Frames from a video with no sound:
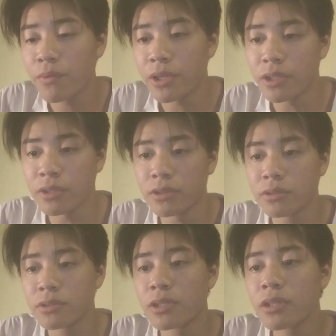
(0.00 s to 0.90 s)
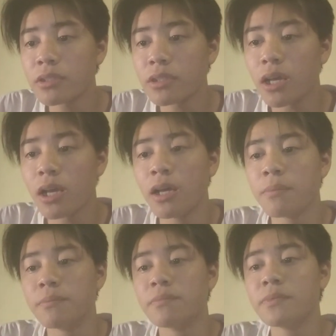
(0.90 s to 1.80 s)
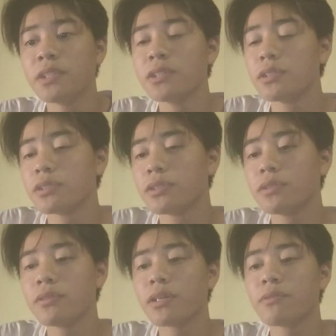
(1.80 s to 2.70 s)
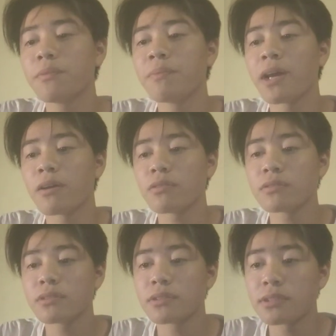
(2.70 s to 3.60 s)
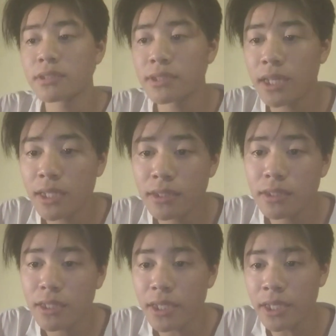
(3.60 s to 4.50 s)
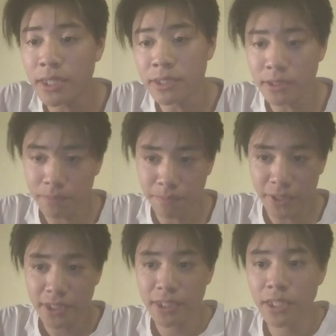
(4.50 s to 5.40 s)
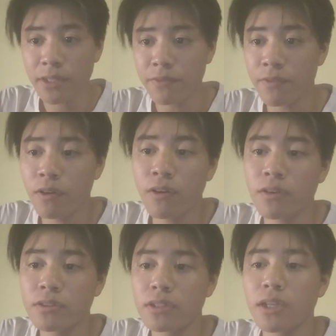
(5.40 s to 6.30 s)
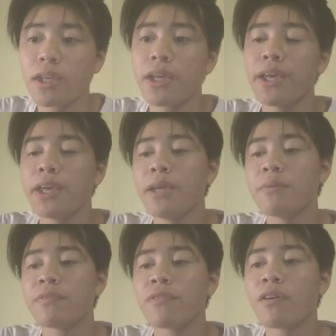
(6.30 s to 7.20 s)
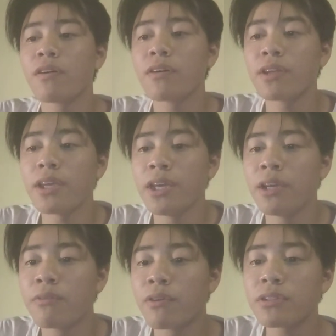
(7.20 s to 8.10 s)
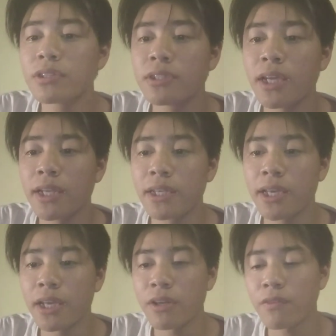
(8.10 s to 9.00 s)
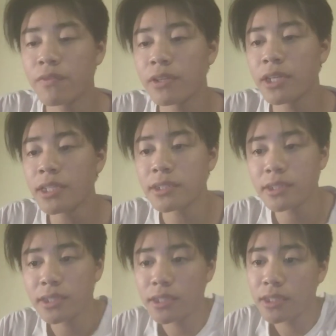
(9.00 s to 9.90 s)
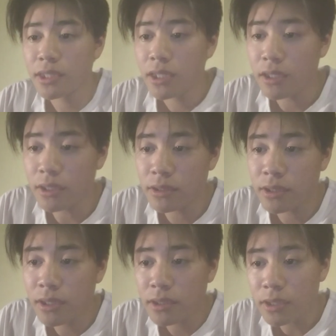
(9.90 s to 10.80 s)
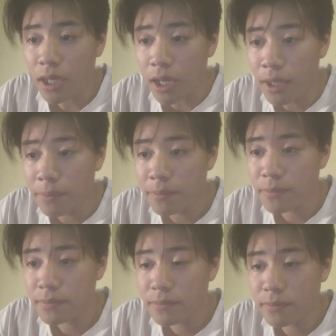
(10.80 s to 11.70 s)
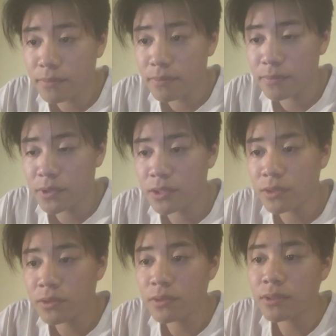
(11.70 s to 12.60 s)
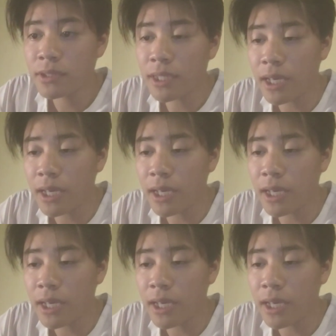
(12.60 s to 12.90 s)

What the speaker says: with a thrust of 200 pounds. That is the business of floors. If the floor is rotten and cannot furnish a thrust of 200